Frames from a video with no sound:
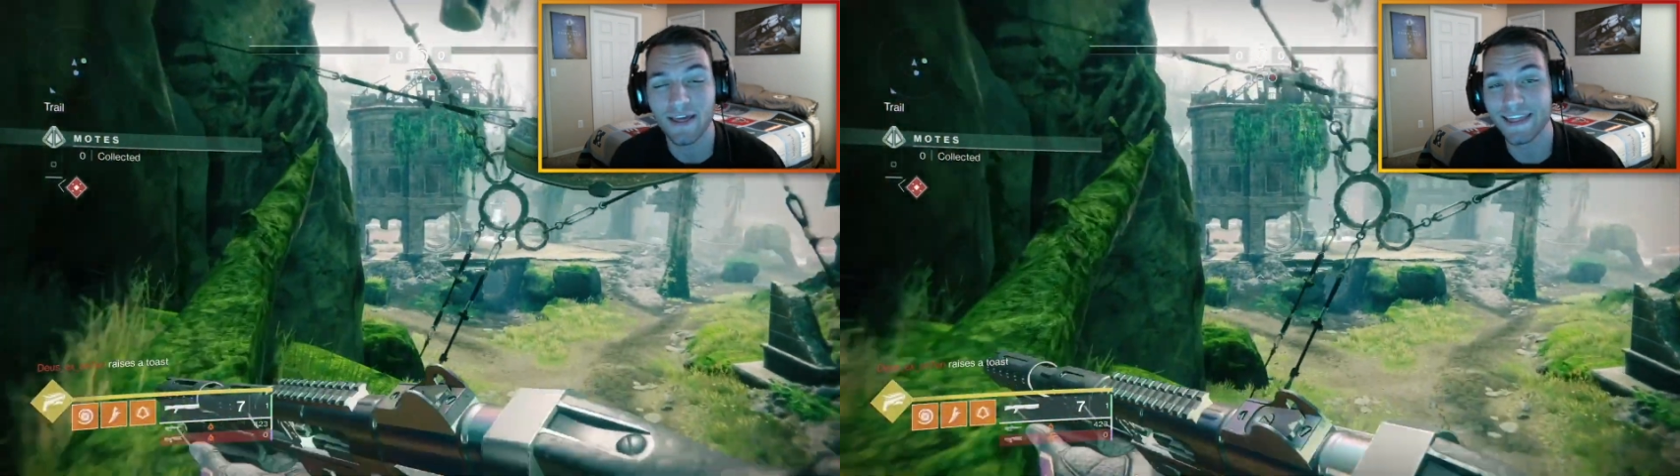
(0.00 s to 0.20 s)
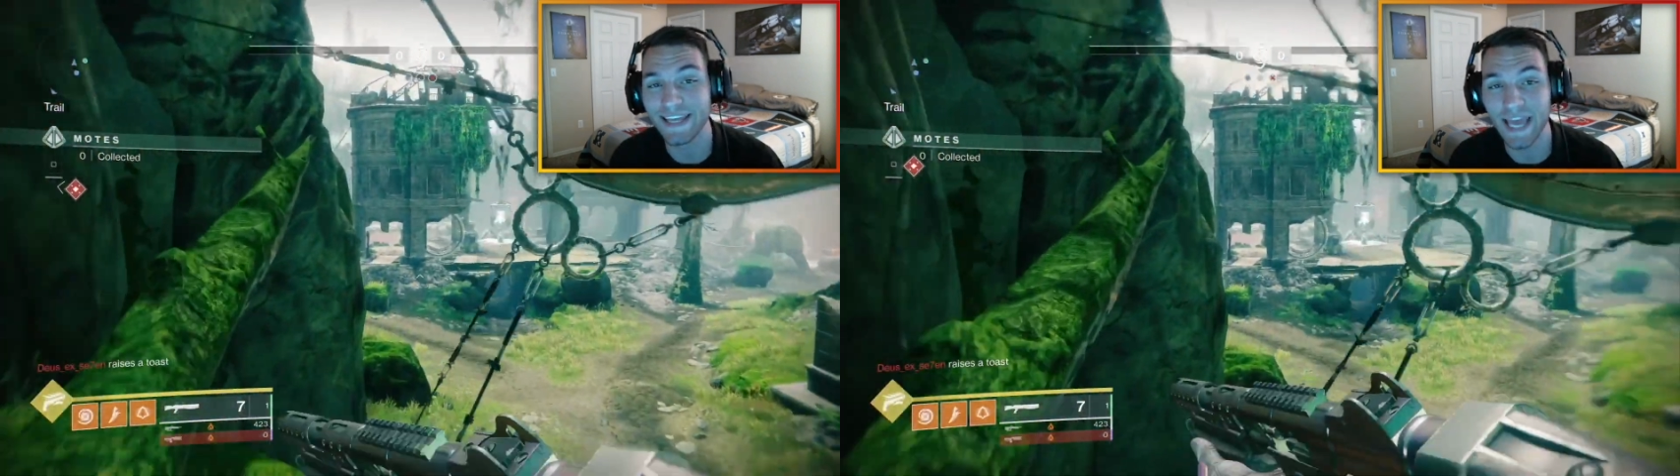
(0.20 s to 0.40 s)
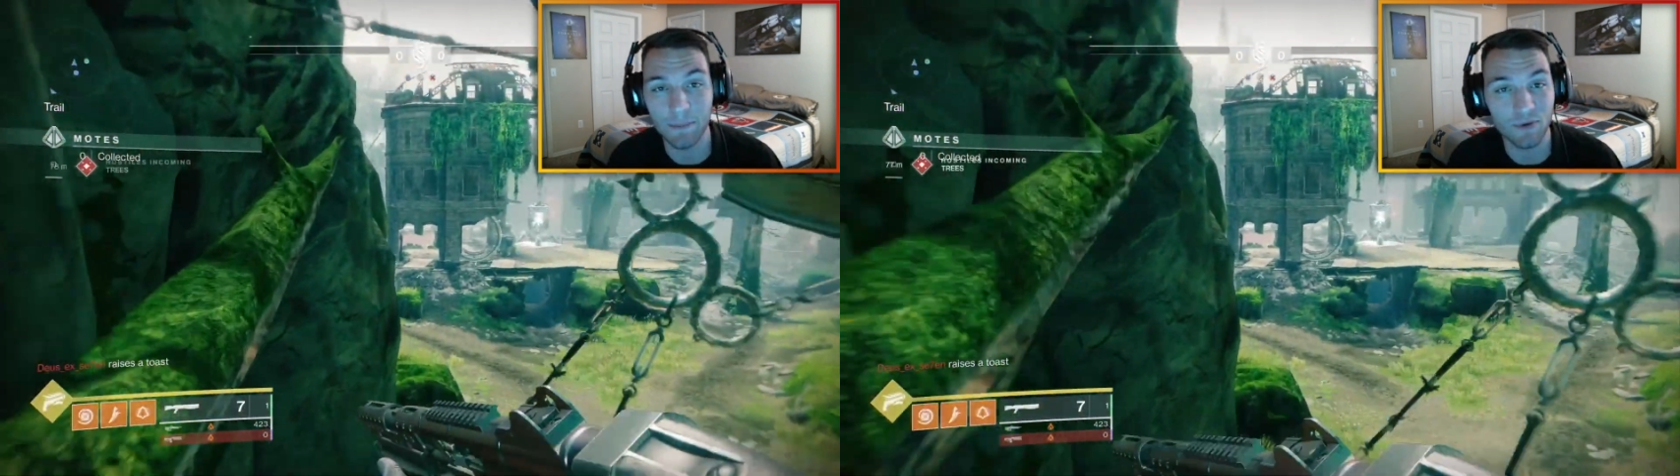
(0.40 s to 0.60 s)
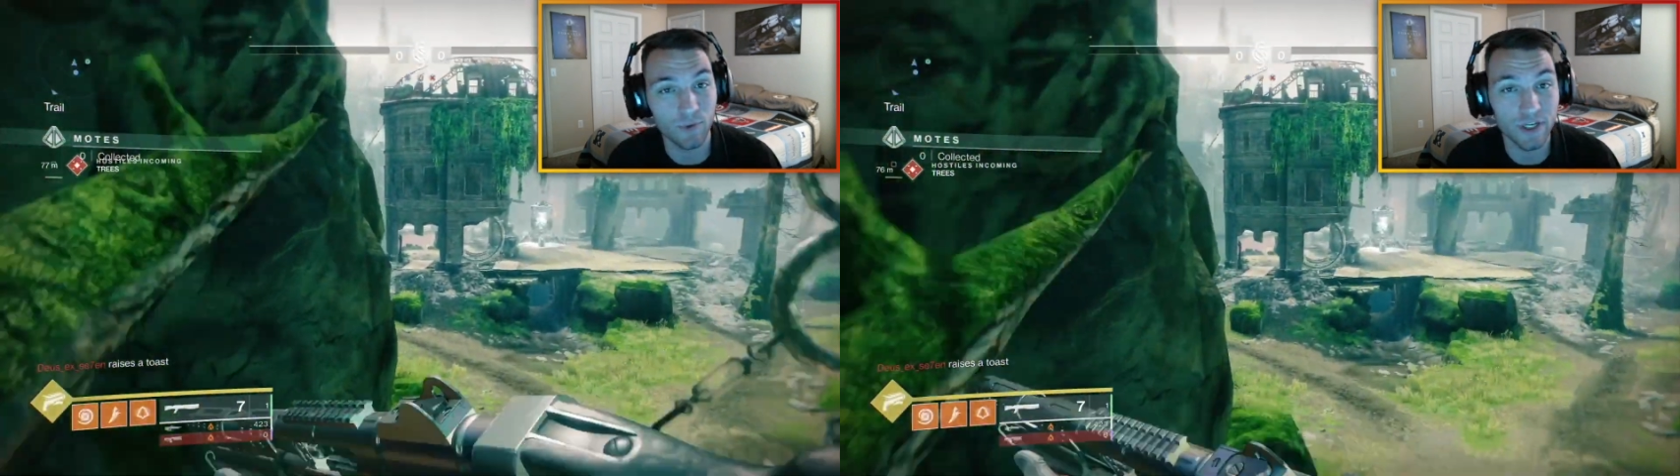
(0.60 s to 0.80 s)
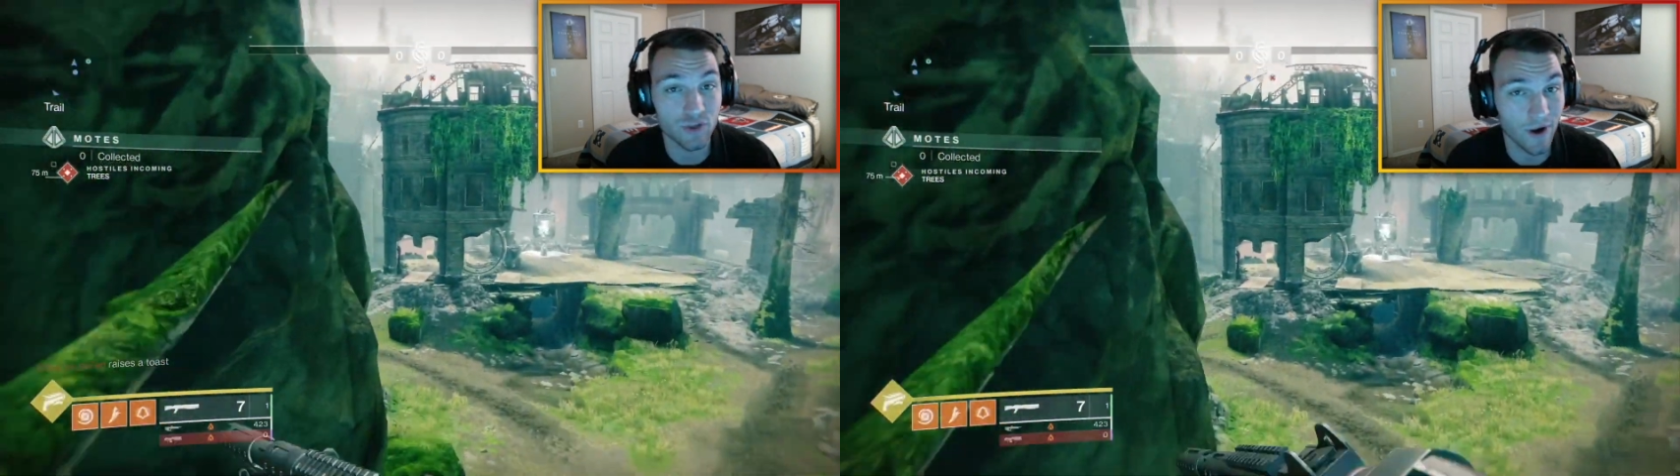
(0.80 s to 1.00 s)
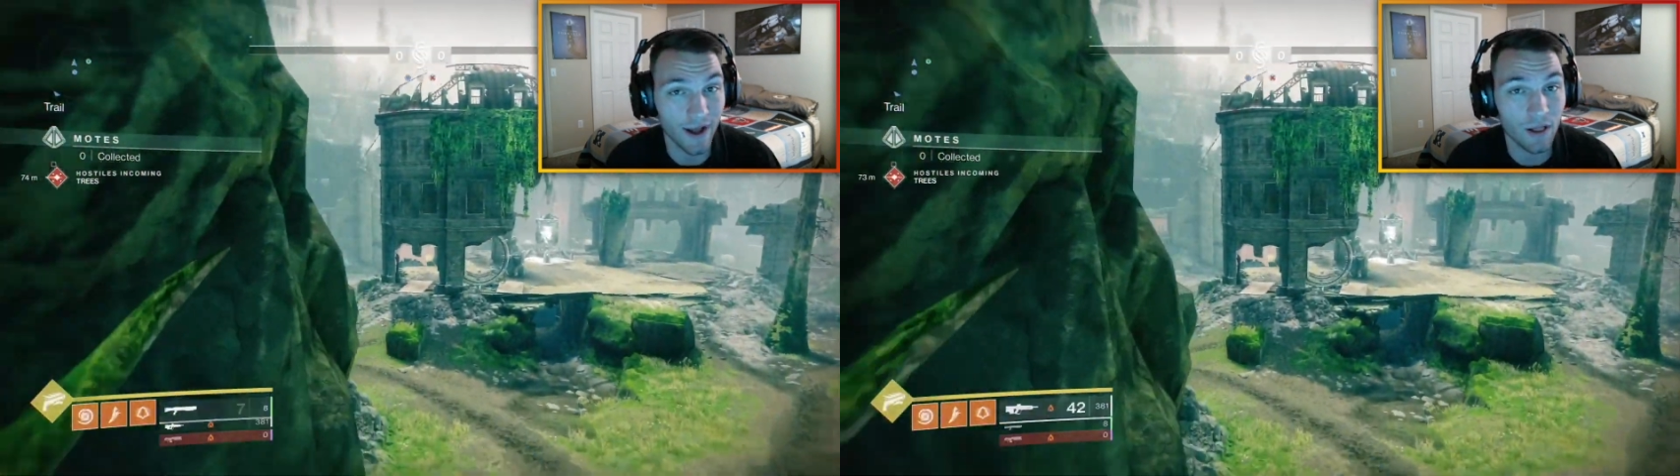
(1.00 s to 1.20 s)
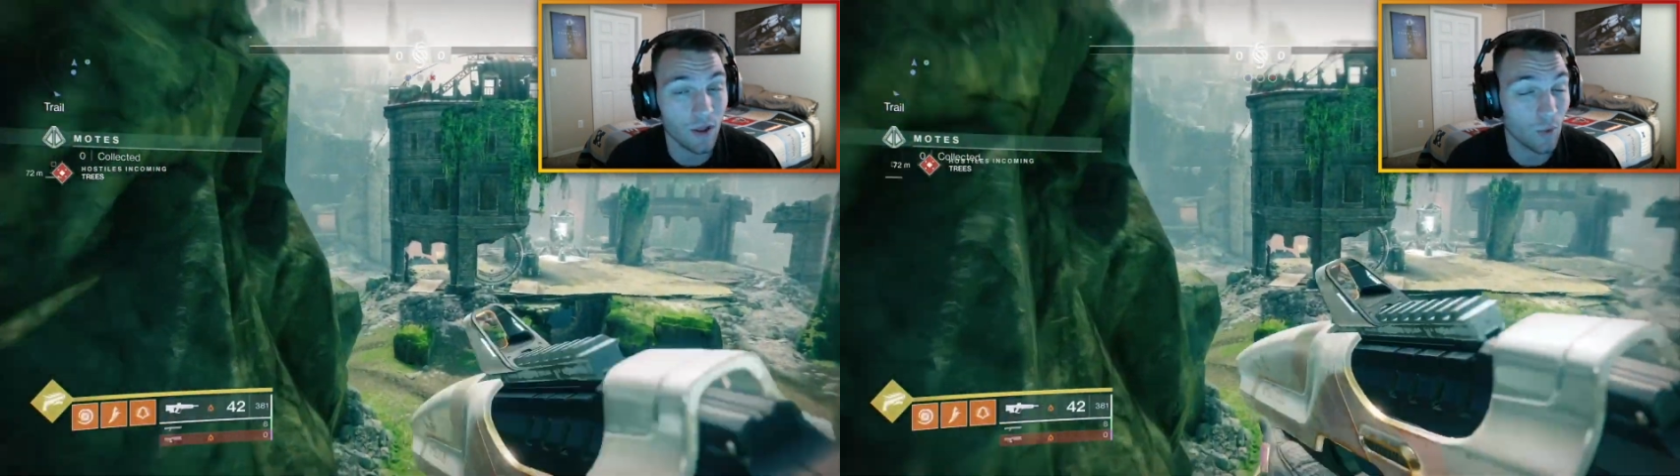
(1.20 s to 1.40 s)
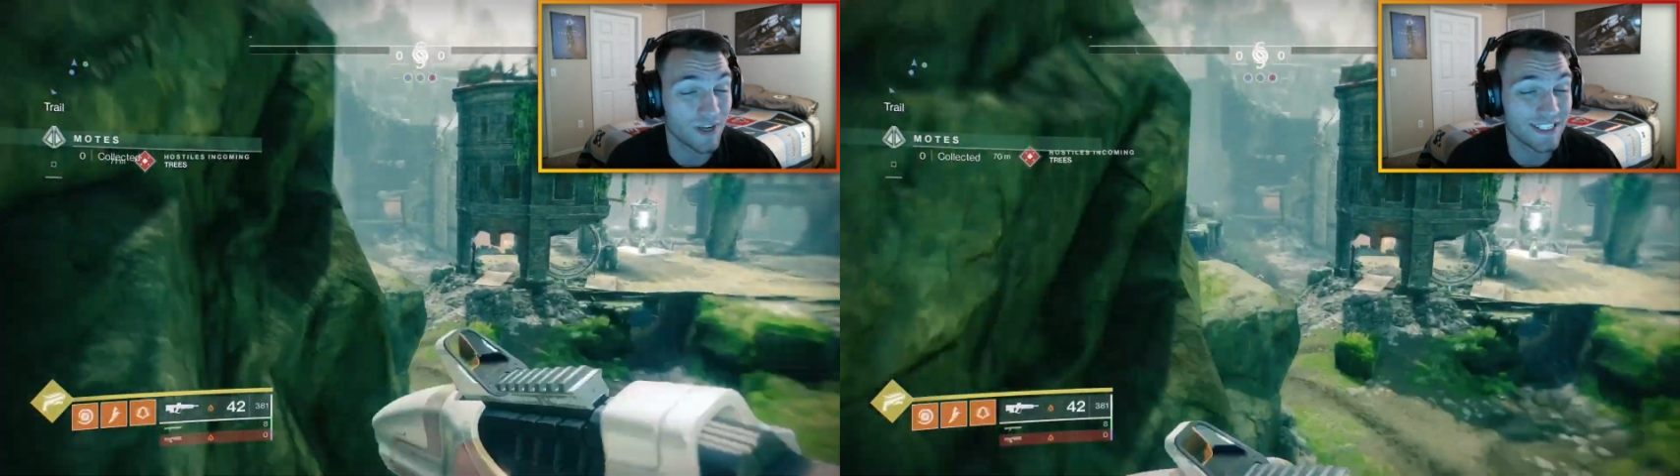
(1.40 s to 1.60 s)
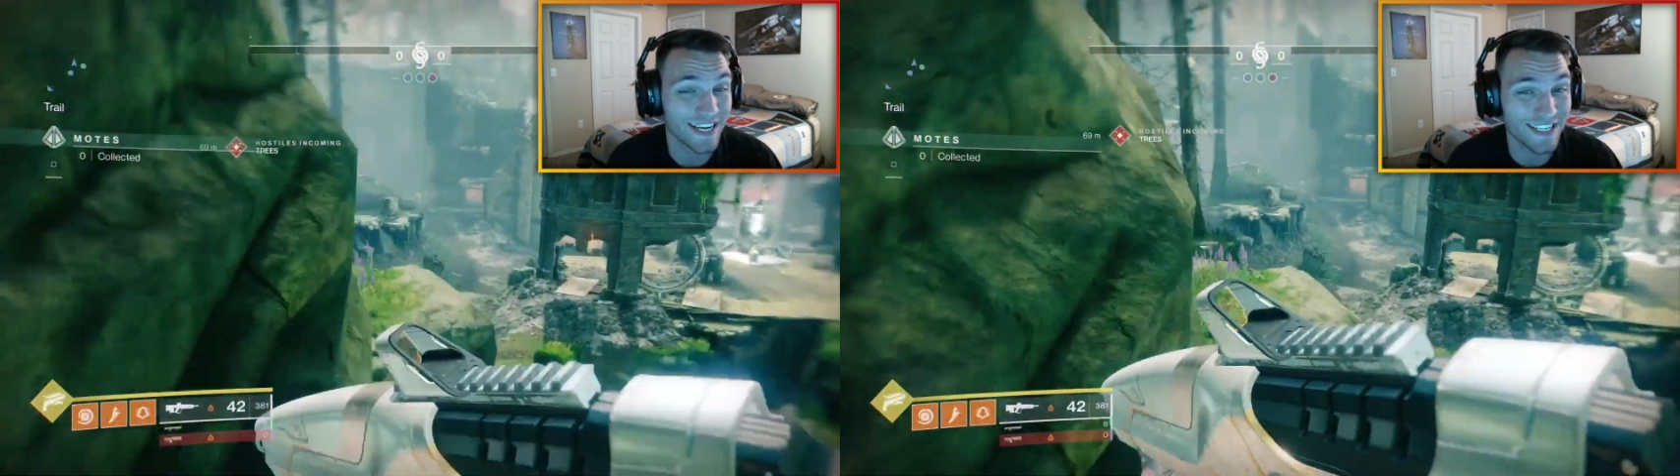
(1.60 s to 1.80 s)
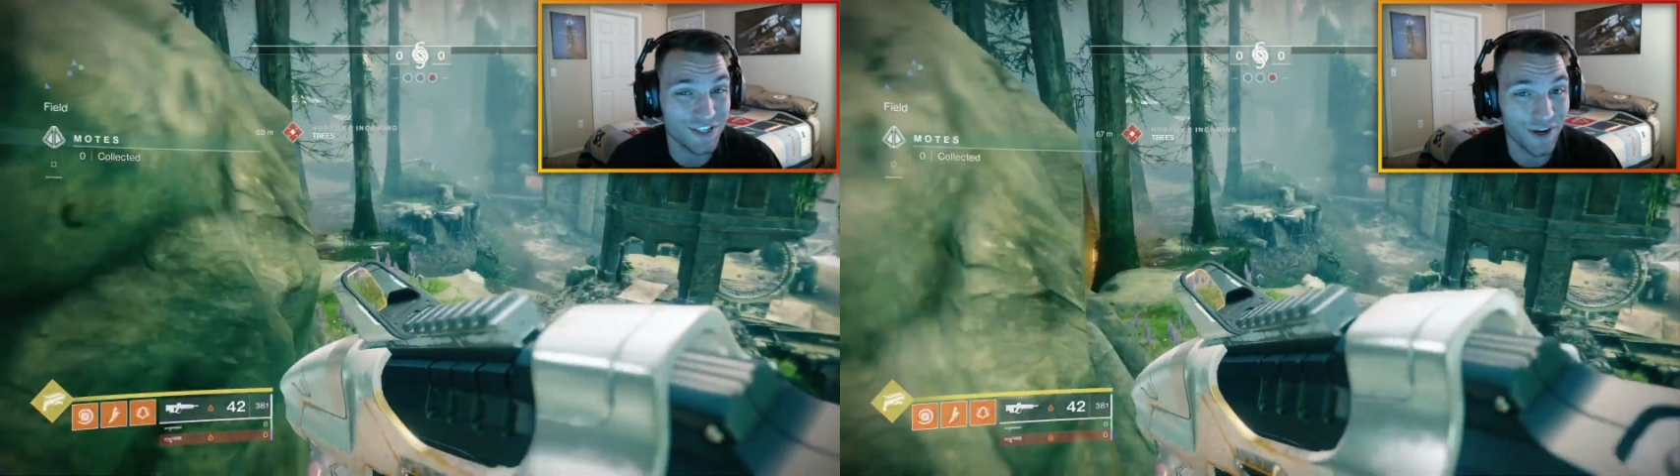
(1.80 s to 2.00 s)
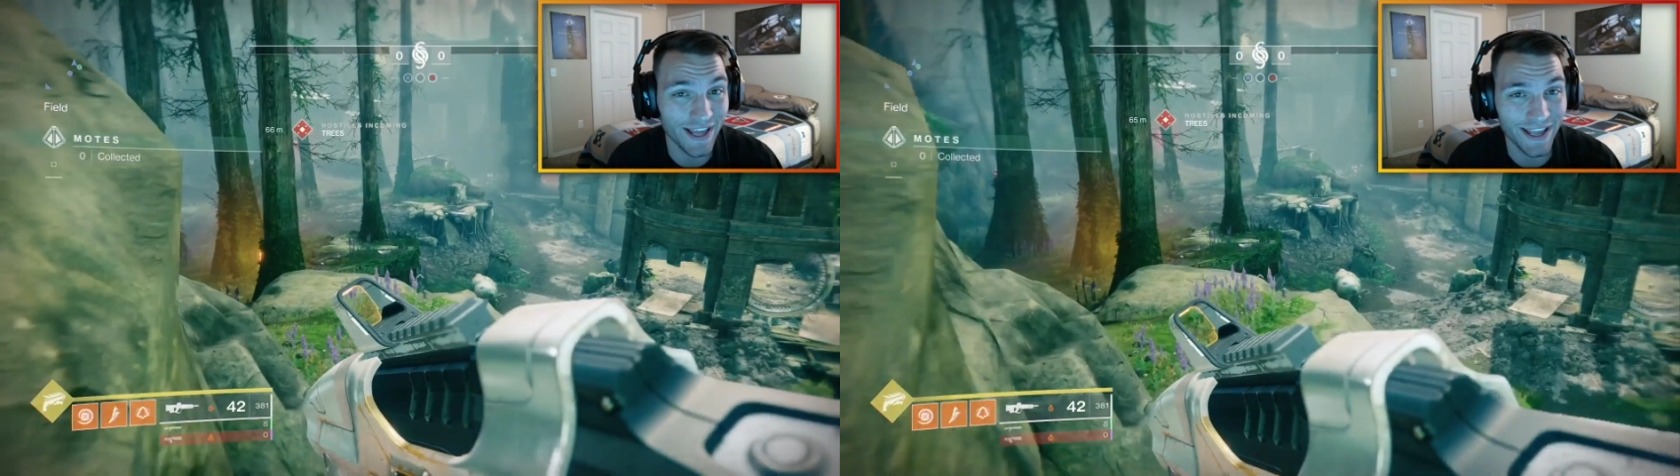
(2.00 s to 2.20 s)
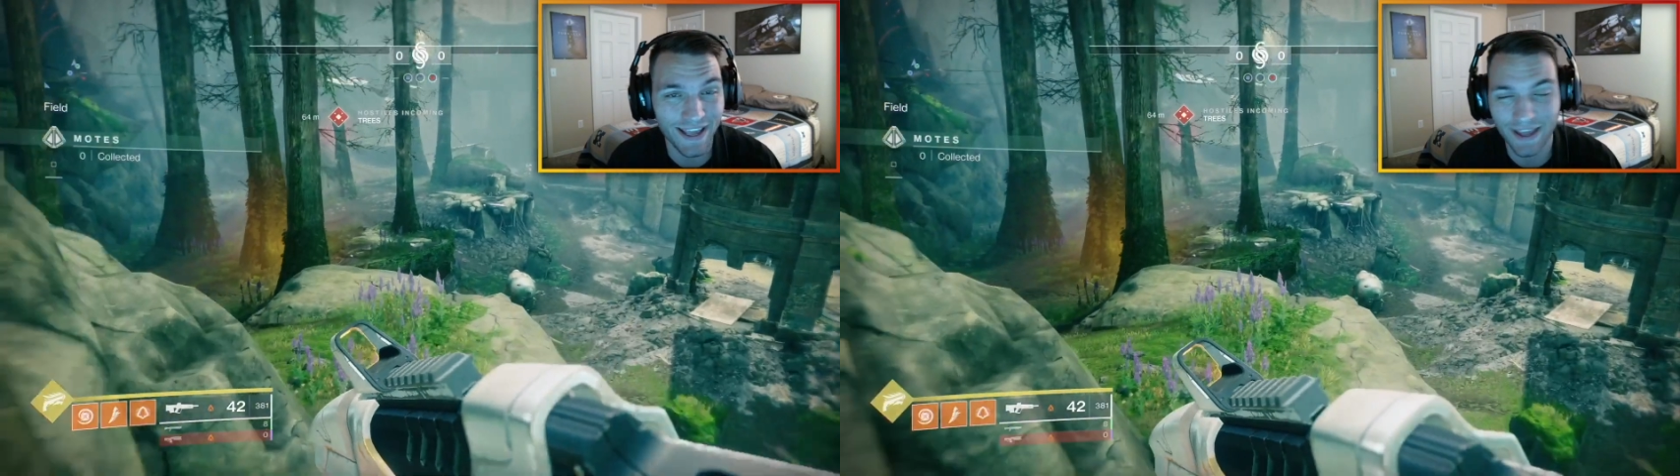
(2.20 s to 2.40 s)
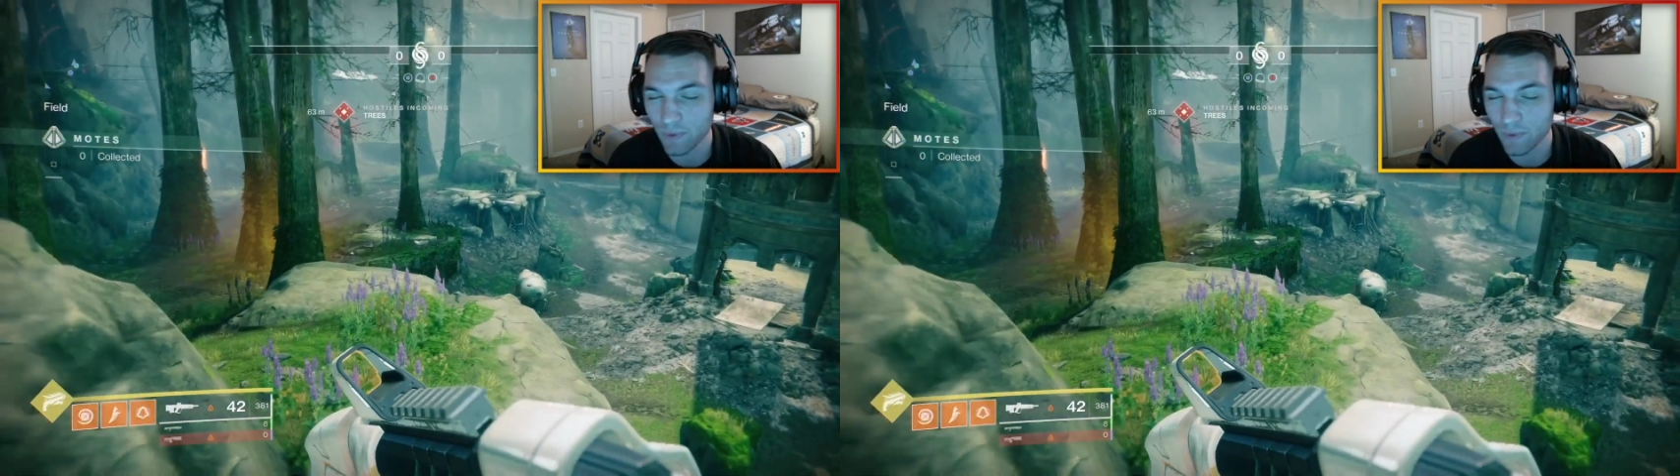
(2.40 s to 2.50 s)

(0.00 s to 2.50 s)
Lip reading: The Gambit free trial was yesterday.